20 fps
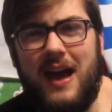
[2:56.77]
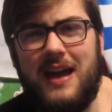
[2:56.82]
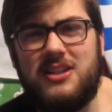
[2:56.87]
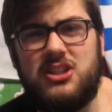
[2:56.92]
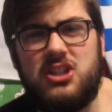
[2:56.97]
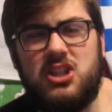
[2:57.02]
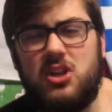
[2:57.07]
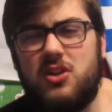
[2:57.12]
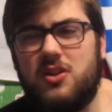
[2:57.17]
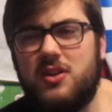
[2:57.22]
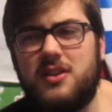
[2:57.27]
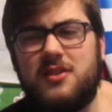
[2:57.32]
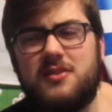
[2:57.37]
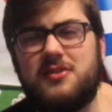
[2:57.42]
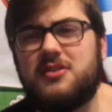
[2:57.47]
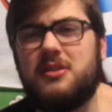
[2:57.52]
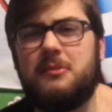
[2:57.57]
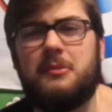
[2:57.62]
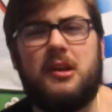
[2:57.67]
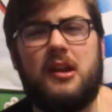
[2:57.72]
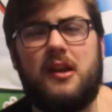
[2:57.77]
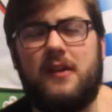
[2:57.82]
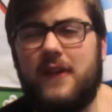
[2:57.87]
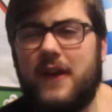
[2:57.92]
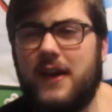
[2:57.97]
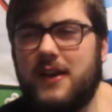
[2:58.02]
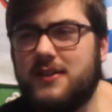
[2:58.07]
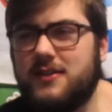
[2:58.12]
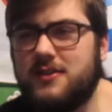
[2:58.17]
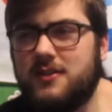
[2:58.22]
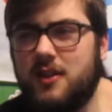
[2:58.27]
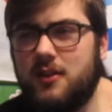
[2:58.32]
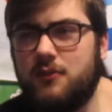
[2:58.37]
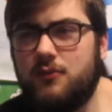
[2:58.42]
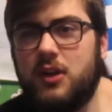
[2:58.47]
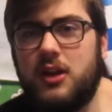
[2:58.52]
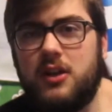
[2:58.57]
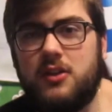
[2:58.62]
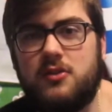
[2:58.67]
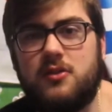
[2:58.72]
Agi or something like that is
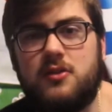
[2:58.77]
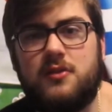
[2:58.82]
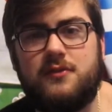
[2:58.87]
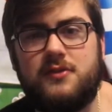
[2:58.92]
really good.